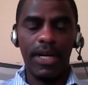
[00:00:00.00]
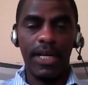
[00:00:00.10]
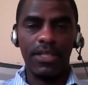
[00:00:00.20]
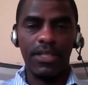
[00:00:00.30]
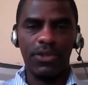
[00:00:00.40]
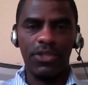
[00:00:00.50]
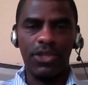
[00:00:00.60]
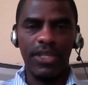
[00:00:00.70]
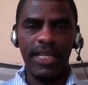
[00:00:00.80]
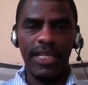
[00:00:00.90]
one has not
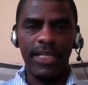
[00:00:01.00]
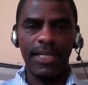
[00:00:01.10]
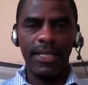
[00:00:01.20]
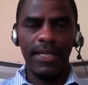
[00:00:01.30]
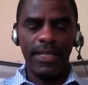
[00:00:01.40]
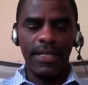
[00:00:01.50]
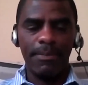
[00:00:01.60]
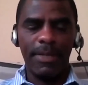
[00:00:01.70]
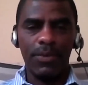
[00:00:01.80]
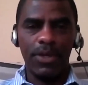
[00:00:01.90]
joined yet,
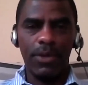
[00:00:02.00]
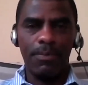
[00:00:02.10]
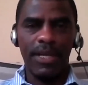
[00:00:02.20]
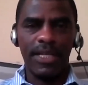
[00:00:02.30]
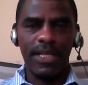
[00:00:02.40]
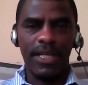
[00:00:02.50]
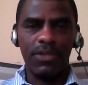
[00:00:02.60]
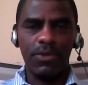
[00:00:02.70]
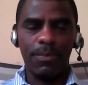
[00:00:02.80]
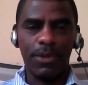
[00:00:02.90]
but we hope that
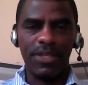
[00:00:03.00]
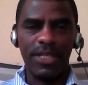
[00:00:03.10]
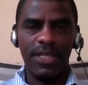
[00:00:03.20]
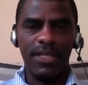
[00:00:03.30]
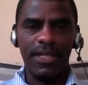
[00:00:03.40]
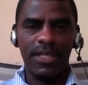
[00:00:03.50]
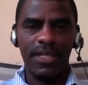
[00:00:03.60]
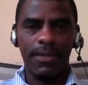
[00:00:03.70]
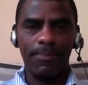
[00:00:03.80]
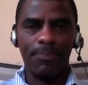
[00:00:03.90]
as we proceed that
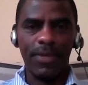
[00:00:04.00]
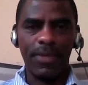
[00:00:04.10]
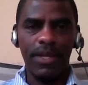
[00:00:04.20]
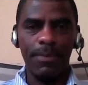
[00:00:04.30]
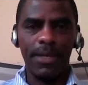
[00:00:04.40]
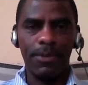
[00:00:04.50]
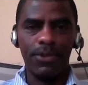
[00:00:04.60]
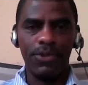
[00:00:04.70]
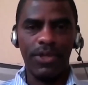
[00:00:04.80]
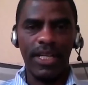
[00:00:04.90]
he'll be able
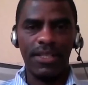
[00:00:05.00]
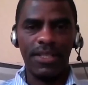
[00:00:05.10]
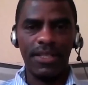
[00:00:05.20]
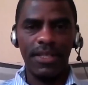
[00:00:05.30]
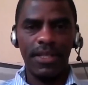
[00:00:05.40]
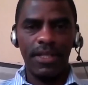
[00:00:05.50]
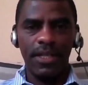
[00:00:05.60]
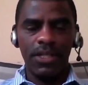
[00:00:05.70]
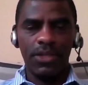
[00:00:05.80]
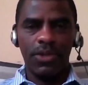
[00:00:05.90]
to join us.
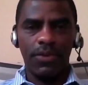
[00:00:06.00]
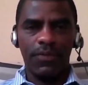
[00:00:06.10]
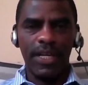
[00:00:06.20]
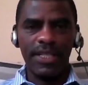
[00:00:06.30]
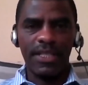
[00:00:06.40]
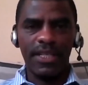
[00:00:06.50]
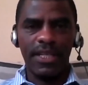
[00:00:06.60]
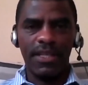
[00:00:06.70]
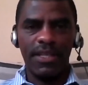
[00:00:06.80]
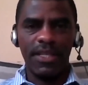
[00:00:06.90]
So first
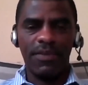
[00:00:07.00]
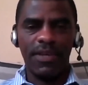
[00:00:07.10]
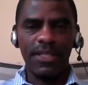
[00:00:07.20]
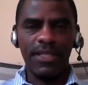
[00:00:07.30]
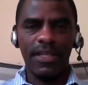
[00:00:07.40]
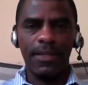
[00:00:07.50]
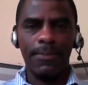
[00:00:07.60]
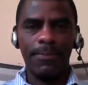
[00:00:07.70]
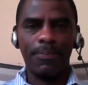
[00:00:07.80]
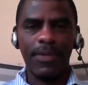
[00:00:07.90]
things first,
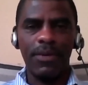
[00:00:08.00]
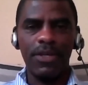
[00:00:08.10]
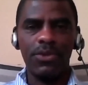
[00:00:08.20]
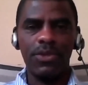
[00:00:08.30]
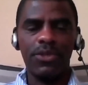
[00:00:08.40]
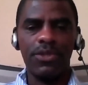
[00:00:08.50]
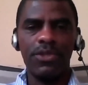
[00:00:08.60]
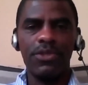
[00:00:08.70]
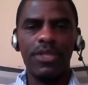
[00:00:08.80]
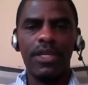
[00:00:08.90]
I wish to
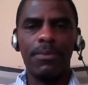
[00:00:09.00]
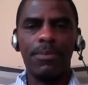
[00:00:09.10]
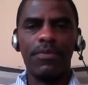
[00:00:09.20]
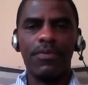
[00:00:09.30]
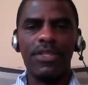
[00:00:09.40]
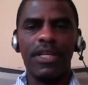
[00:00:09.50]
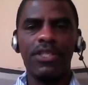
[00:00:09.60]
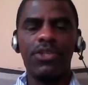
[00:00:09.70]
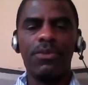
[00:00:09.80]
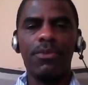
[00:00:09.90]
introduce
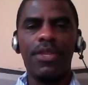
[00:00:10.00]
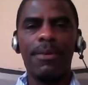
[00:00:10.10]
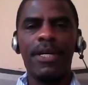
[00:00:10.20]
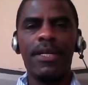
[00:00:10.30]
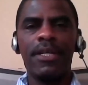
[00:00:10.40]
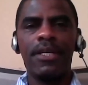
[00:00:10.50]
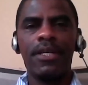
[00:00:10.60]
Professor John Mudhama,